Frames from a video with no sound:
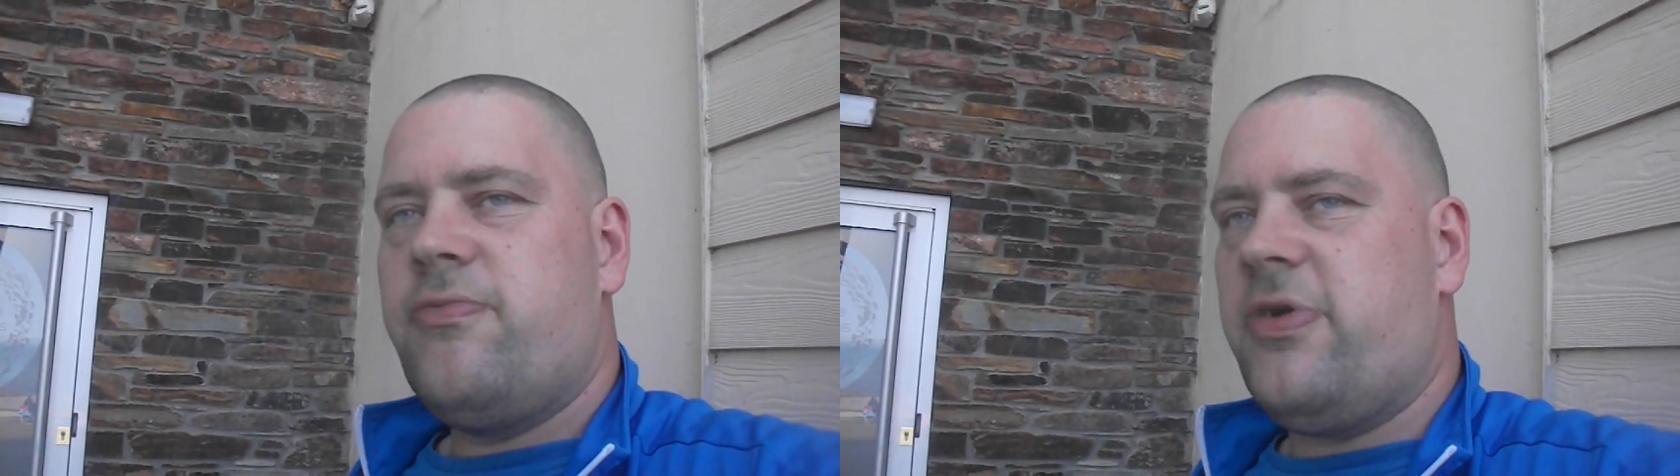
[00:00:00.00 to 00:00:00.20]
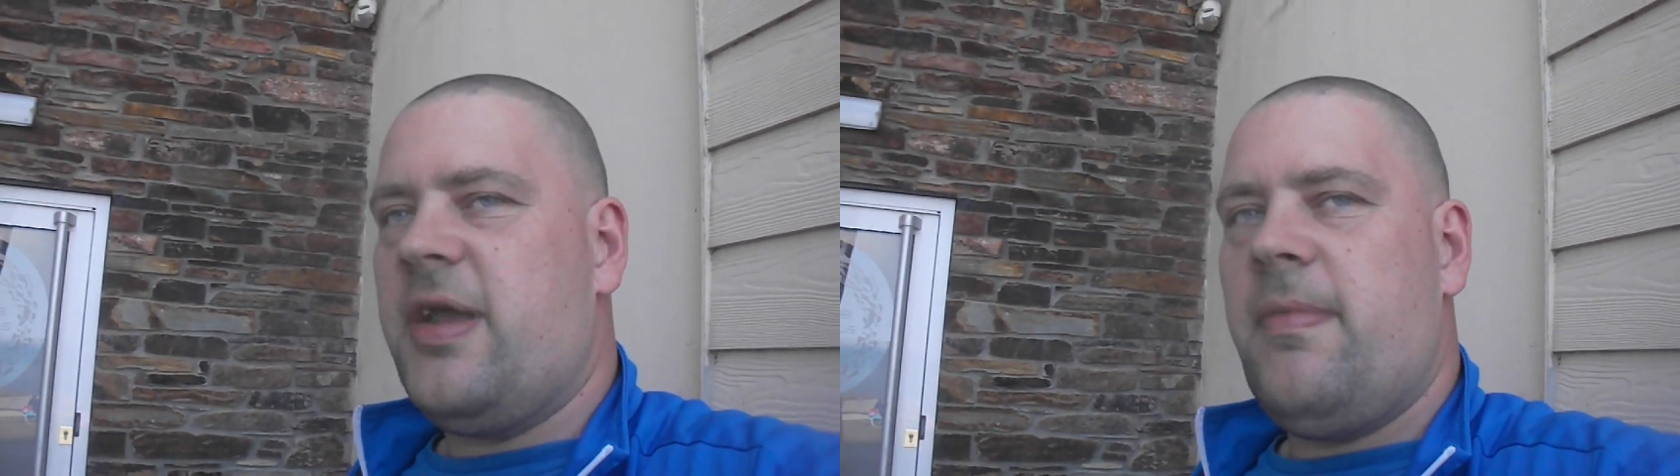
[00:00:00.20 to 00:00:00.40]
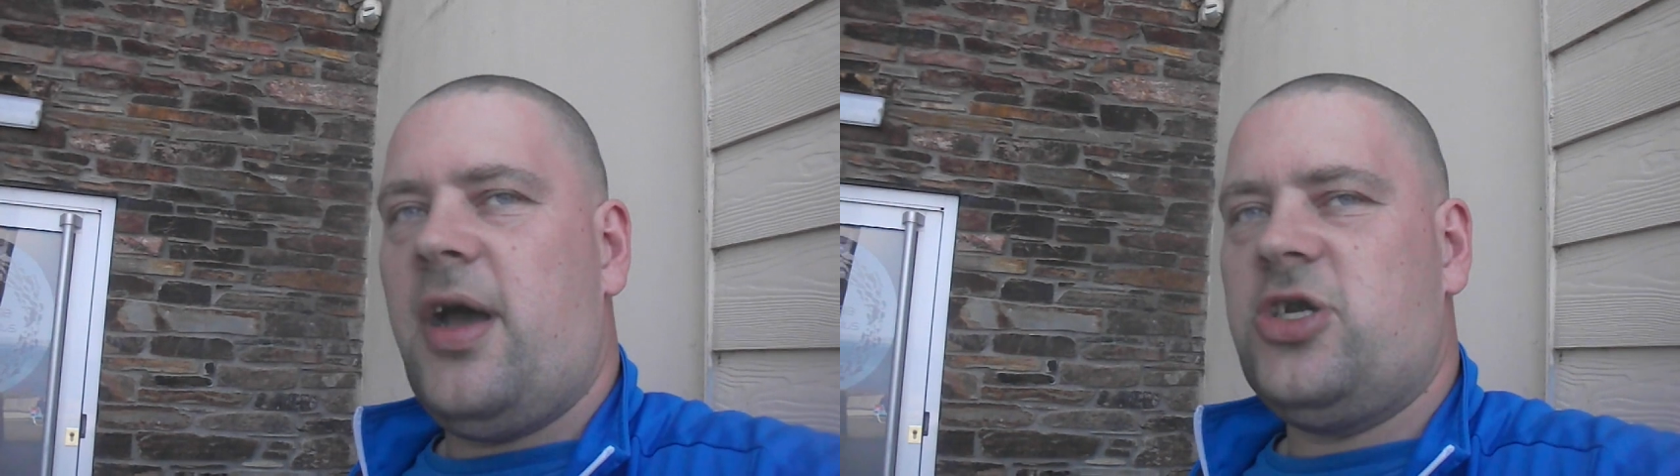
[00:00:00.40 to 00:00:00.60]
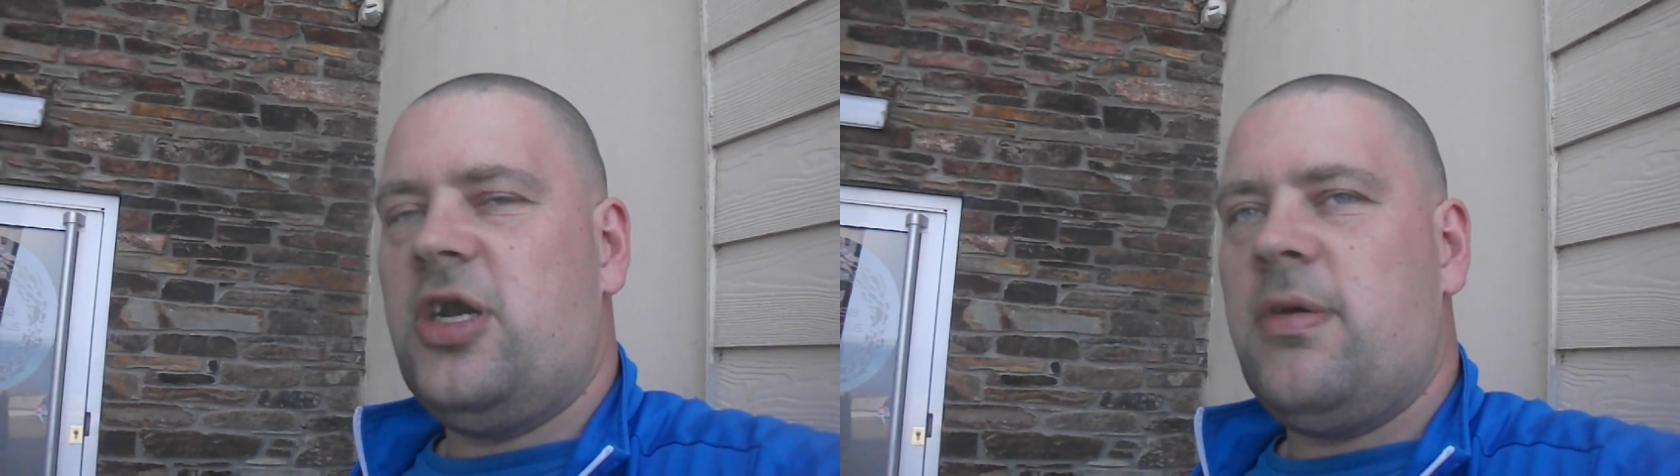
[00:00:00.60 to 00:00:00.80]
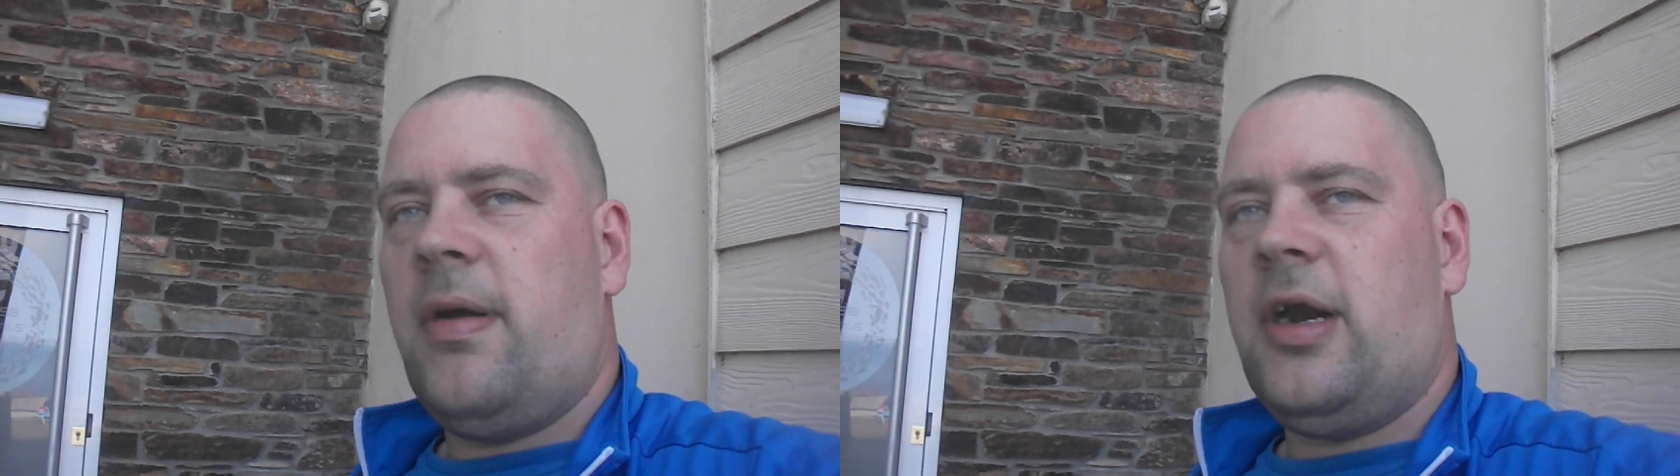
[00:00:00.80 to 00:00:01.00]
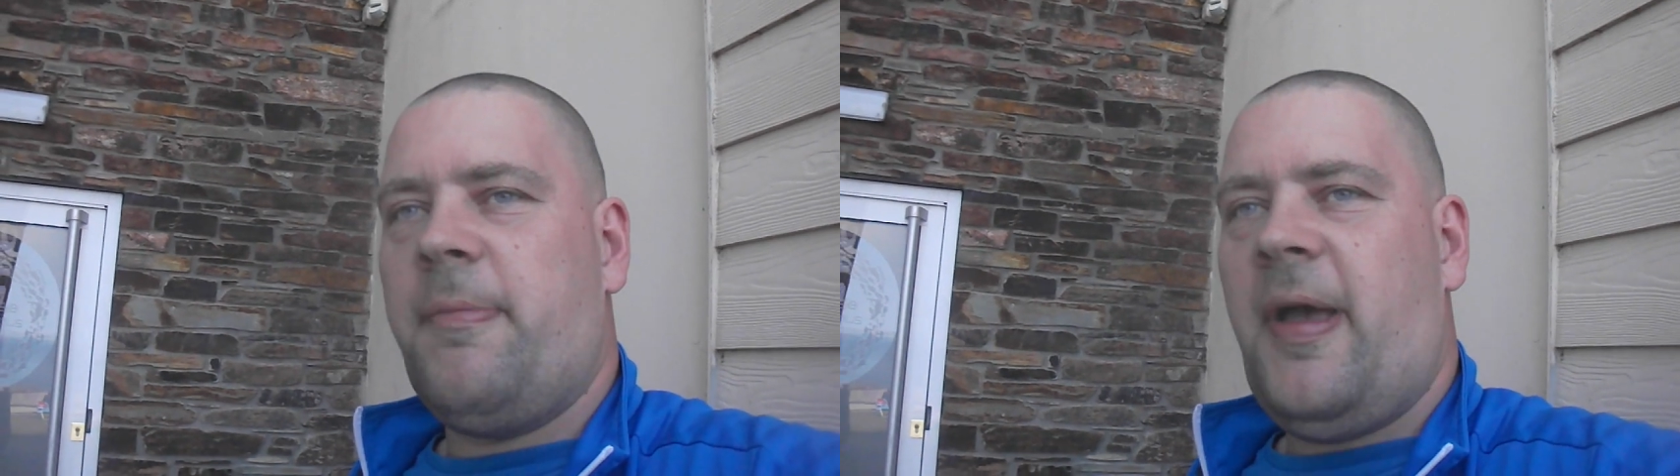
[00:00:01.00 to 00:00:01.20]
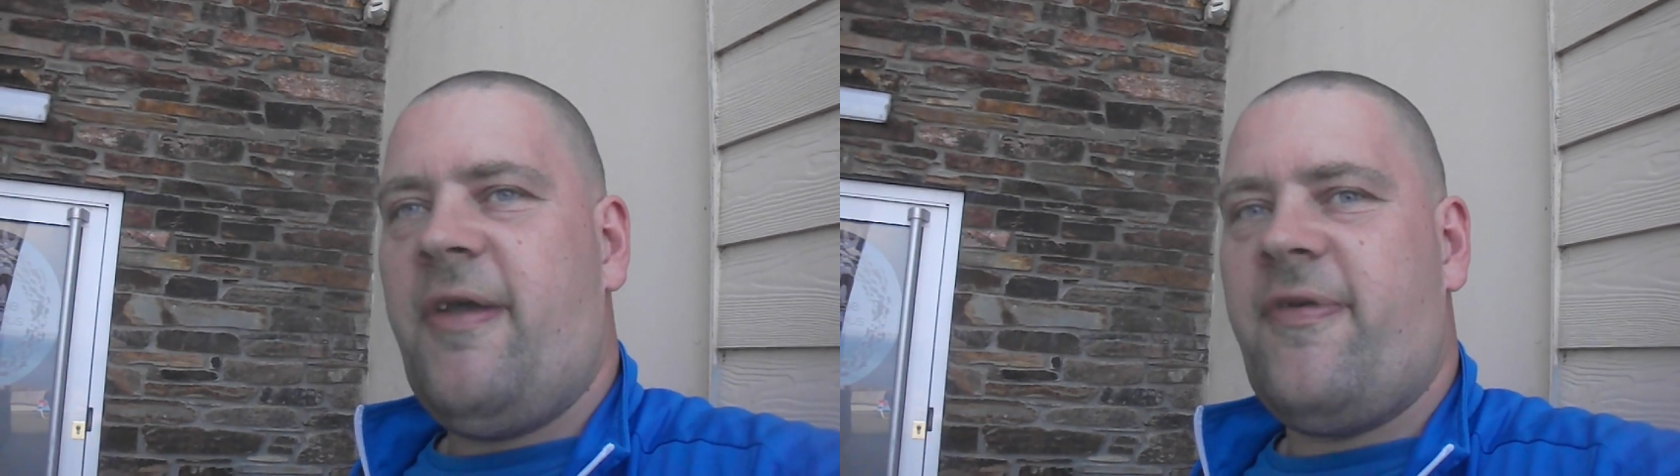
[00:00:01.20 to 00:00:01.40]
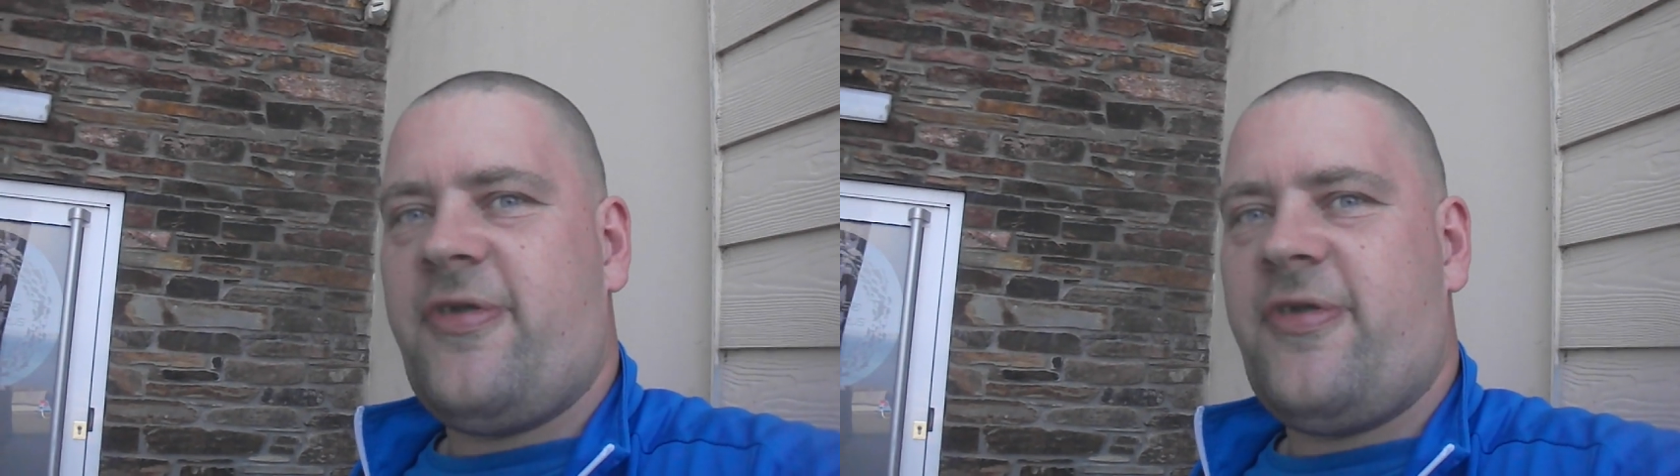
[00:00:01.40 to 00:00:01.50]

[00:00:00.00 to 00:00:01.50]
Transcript: pretty much, you know, I'm going to pay for